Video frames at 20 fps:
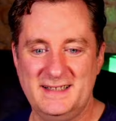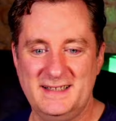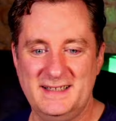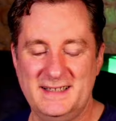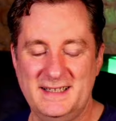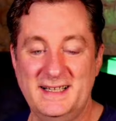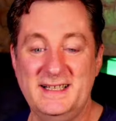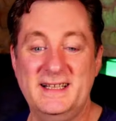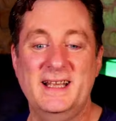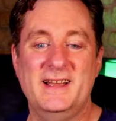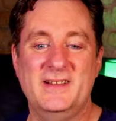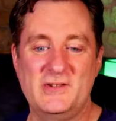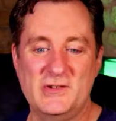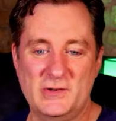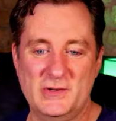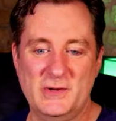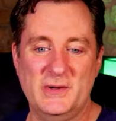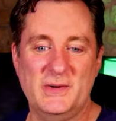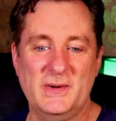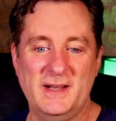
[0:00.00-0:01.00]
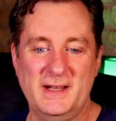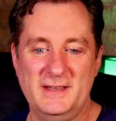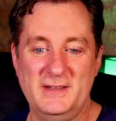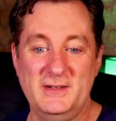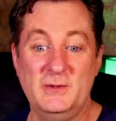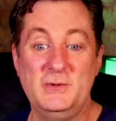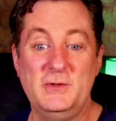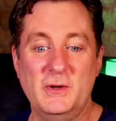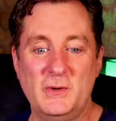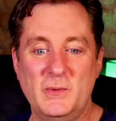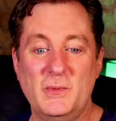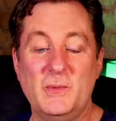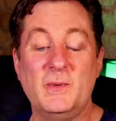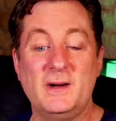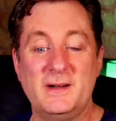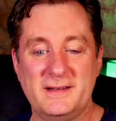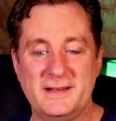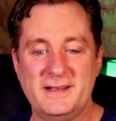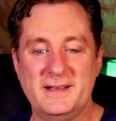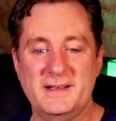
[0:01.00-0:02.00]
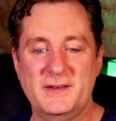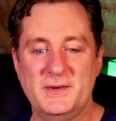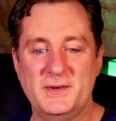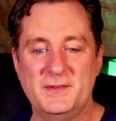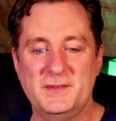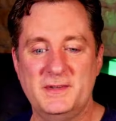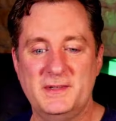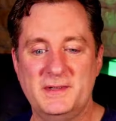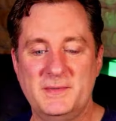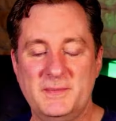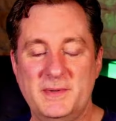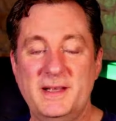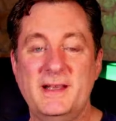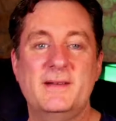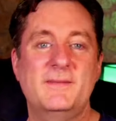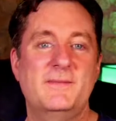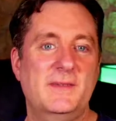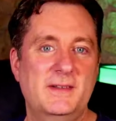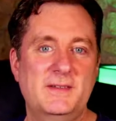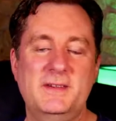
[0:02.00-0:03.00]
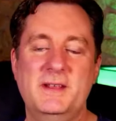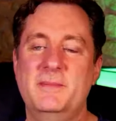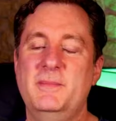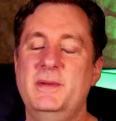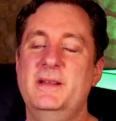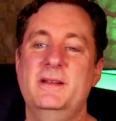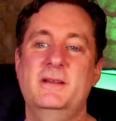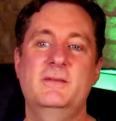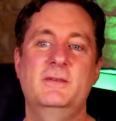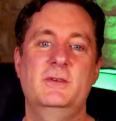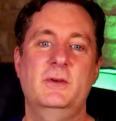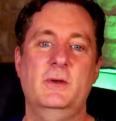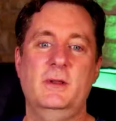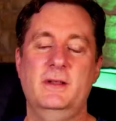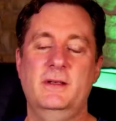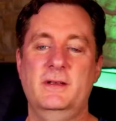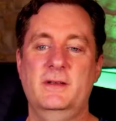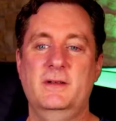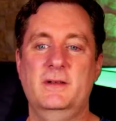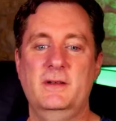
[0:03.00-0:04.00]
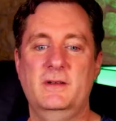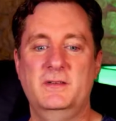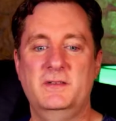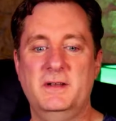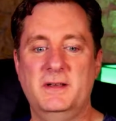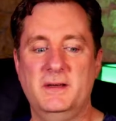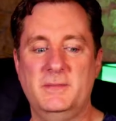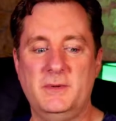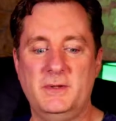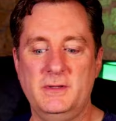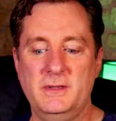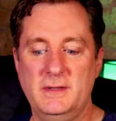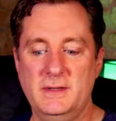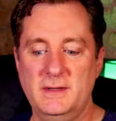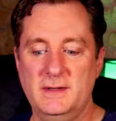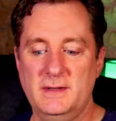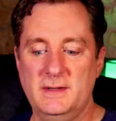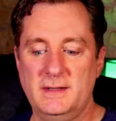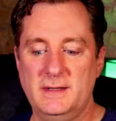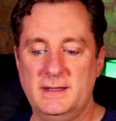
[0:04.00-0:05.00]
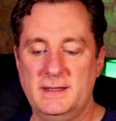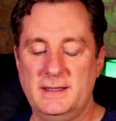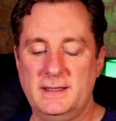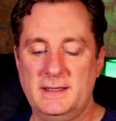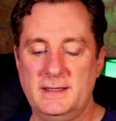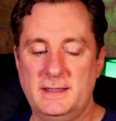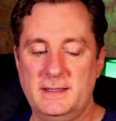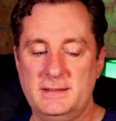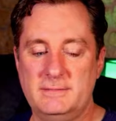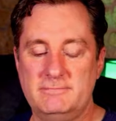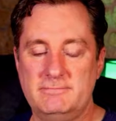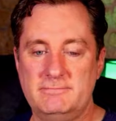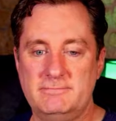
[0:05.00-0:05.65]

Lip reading: yeah, Drew, you're right. You don't want accuracy. But yeah, Istampita, totally a good example. On